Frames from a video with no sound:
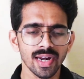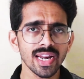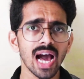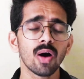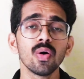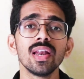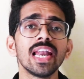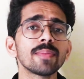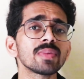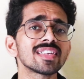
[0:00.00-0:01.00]
Now,
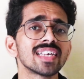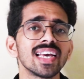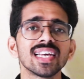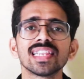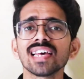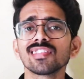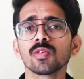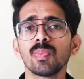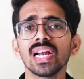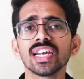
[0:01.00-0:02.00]
let me say there's
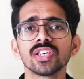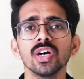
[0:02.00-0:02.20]
this building